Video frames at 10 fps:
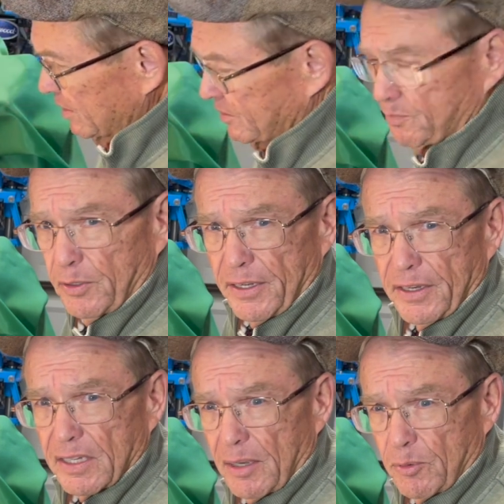let's put in
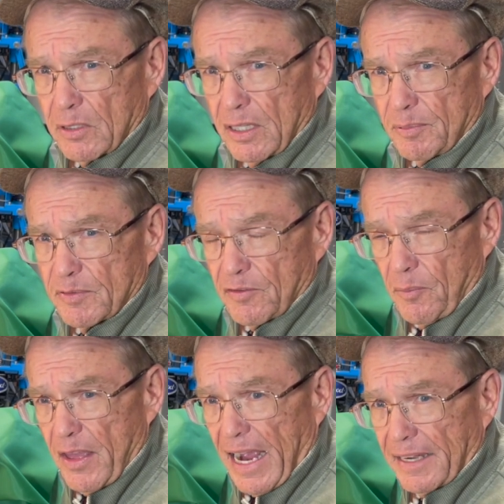a couple clips from
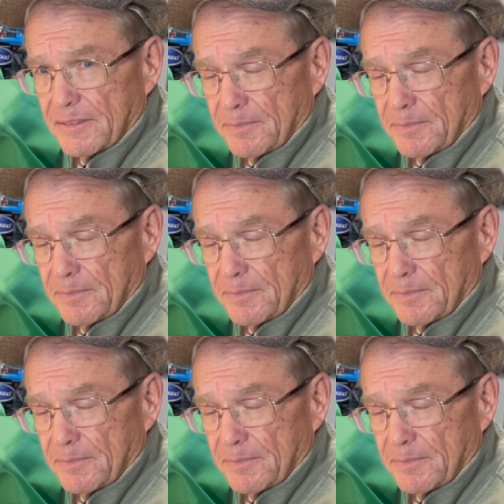that.